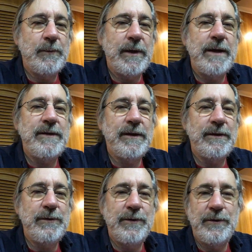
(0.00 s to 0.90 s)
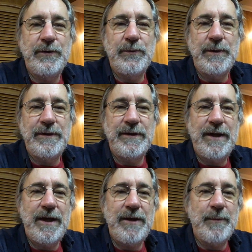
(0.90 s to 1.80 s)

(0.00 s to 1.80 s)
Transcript: I tell you they're doing today